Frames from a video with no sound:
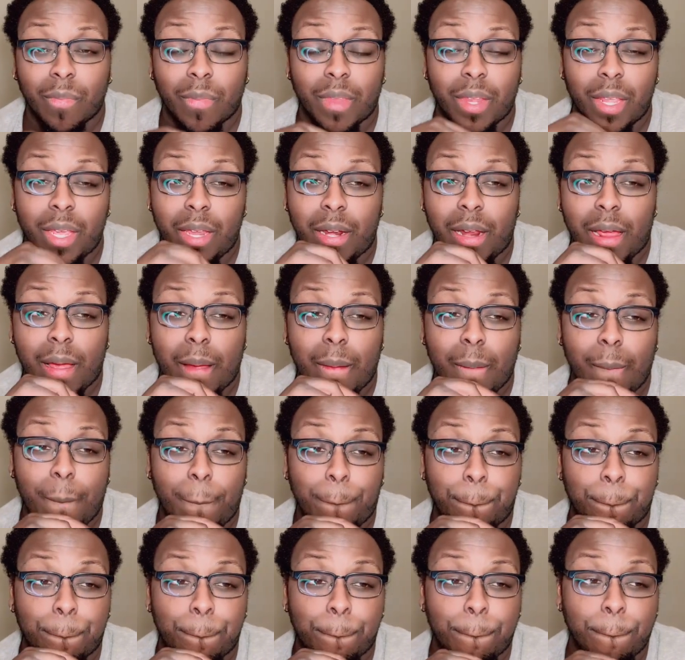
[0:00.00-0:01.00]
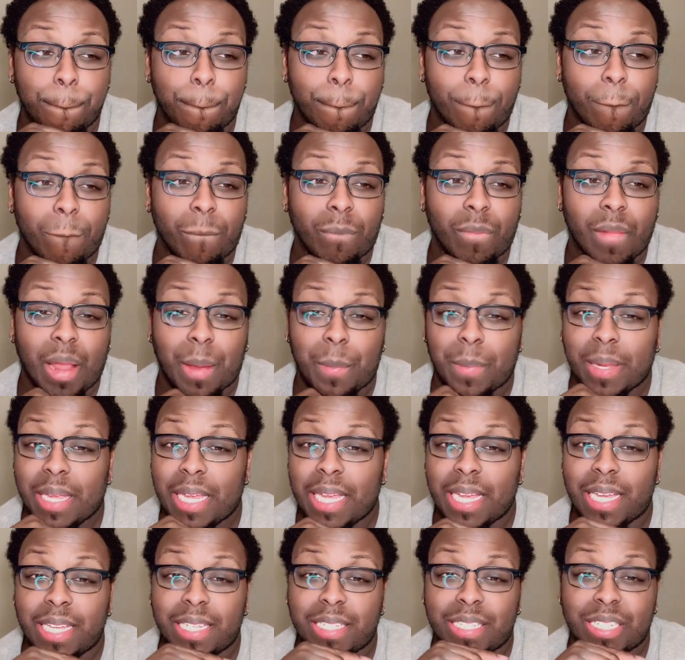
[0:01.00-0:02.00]
you know. And
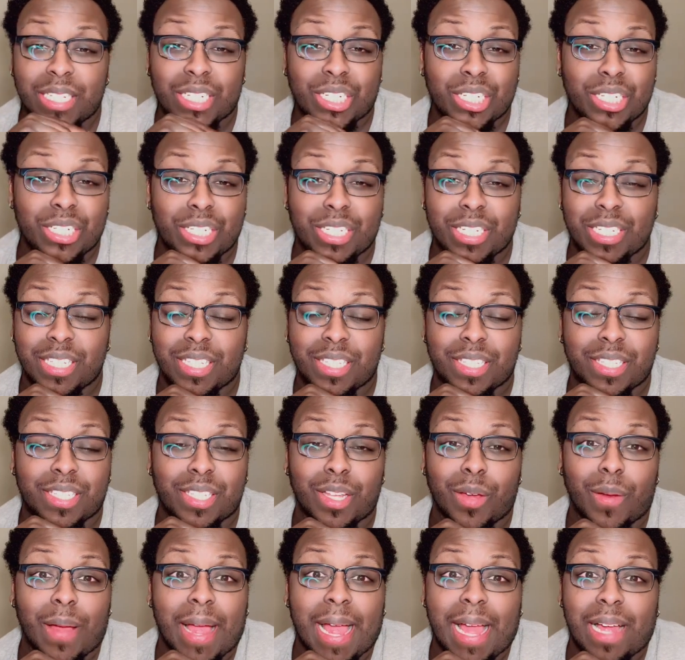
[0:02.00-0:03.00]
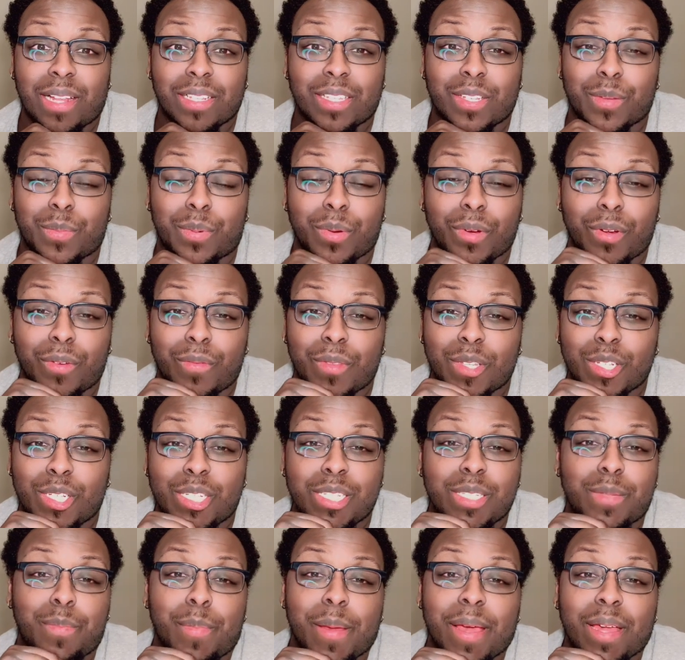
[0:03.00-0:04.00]
Mackenzie, she's just so out to prove that
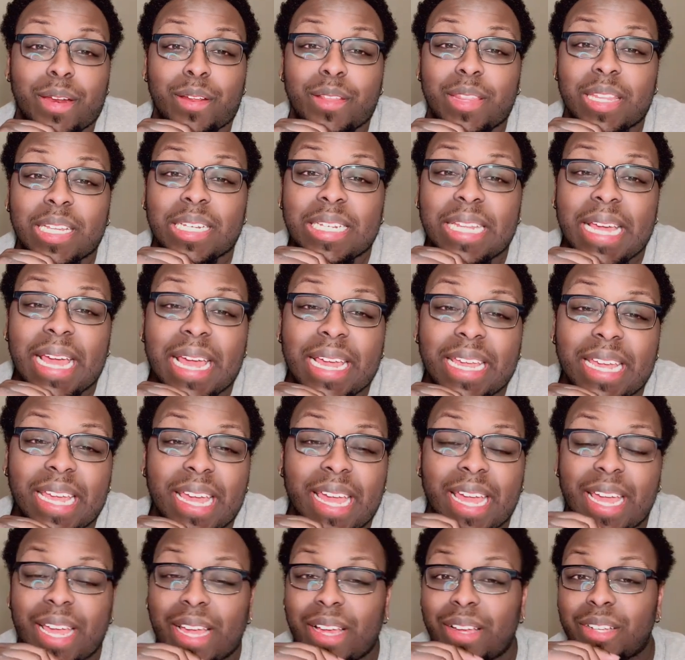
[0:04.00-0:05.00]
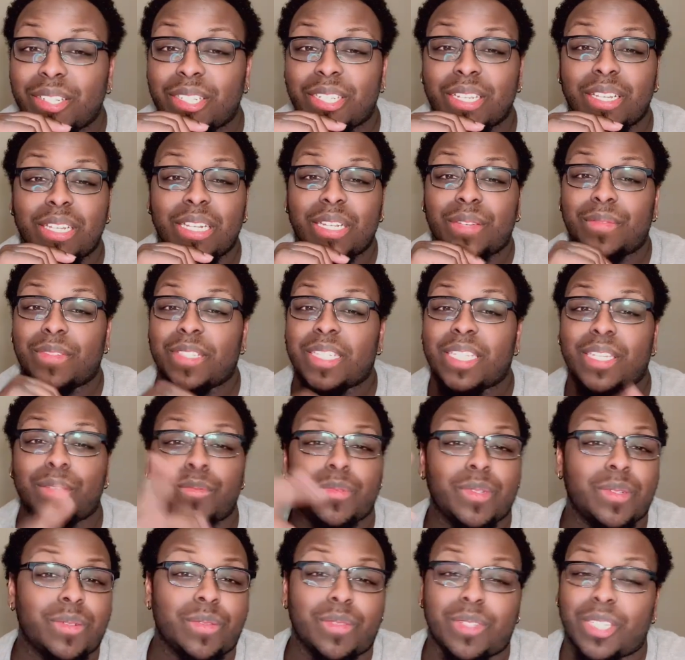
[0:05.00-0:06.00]
she's better than Danielle. She don't even
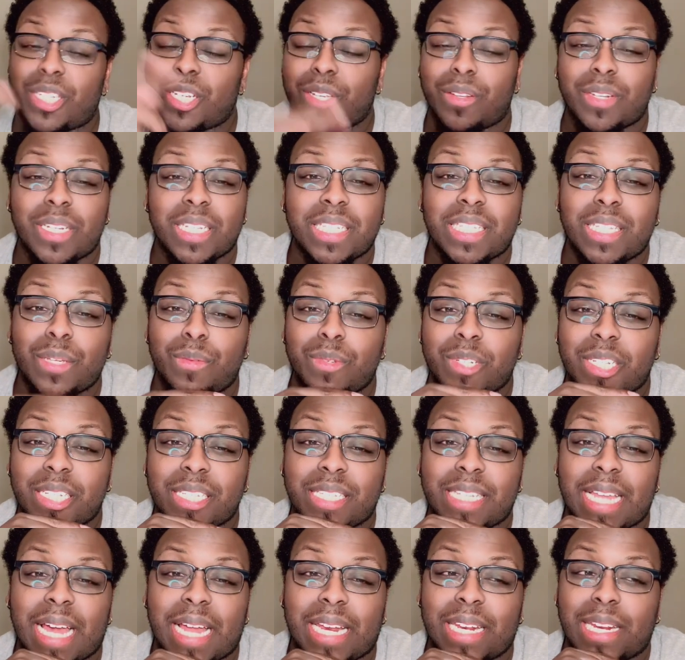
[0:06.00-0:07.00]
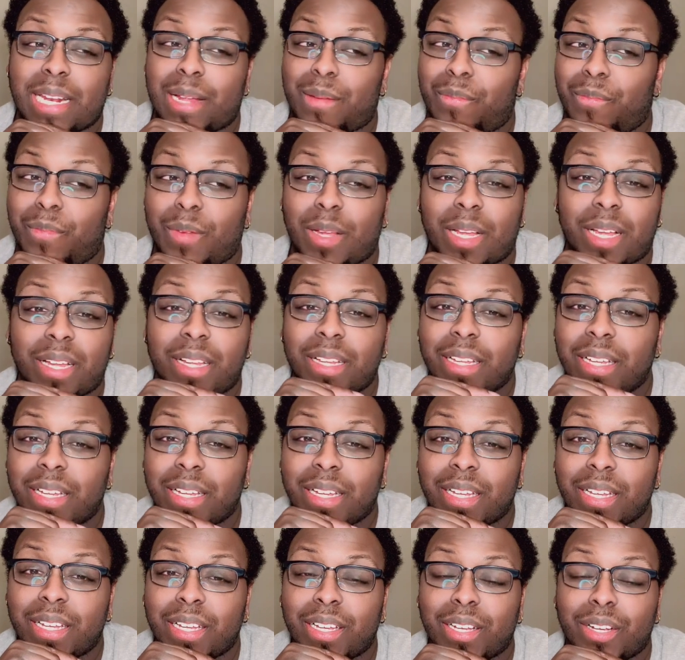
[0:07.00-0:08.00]
see what she's signing up for.
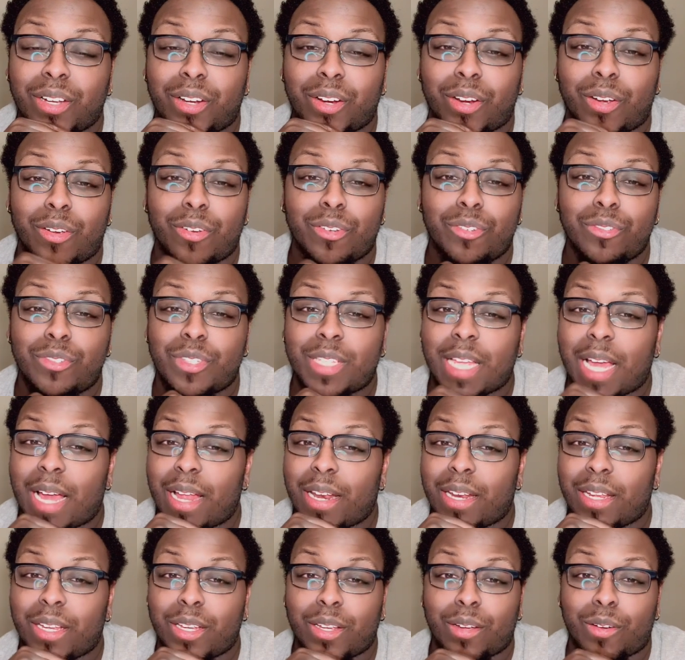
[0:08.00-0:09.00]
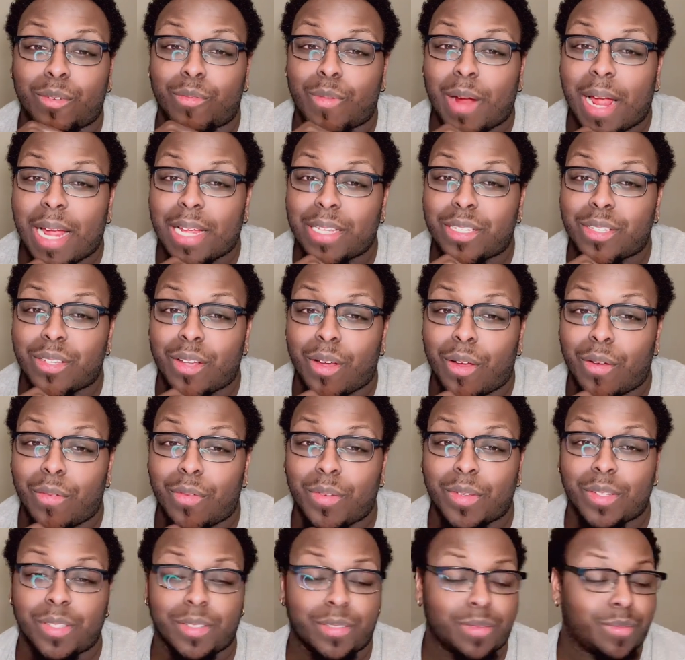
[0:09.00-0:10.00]
Girl, you signing your rights
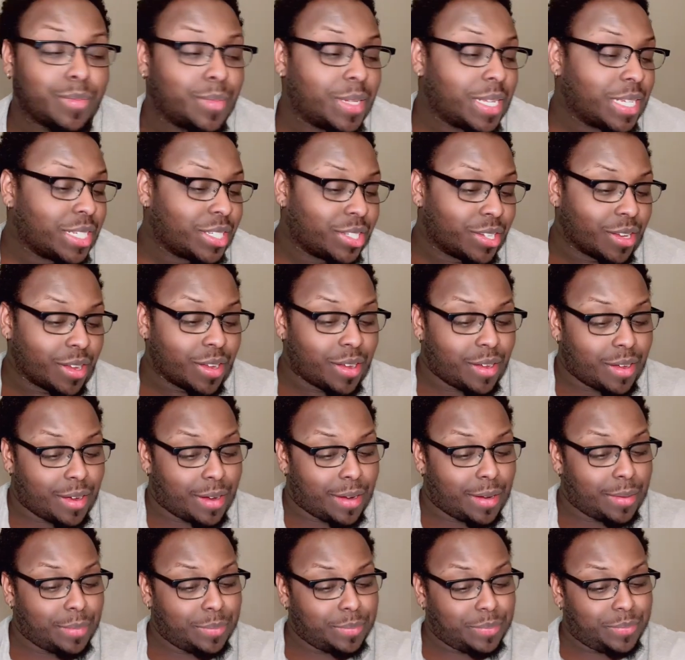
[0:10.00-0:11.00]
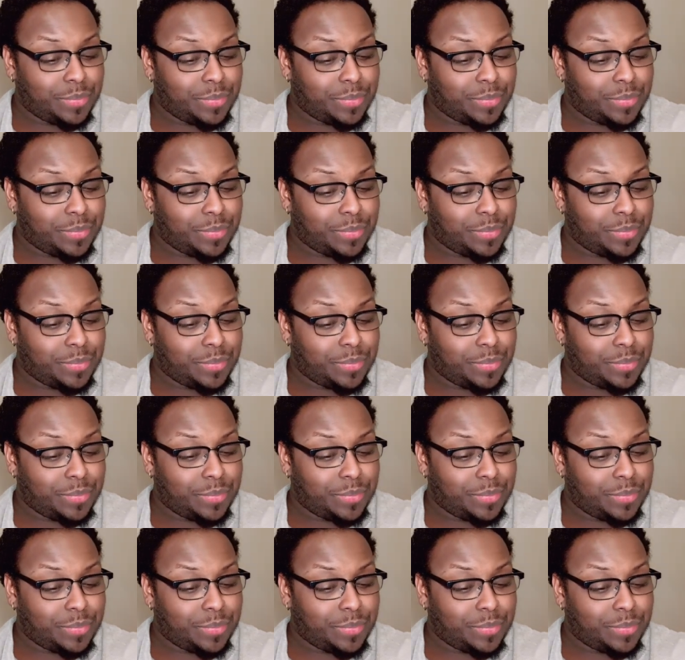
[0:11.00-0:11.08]
over. Bless your heart.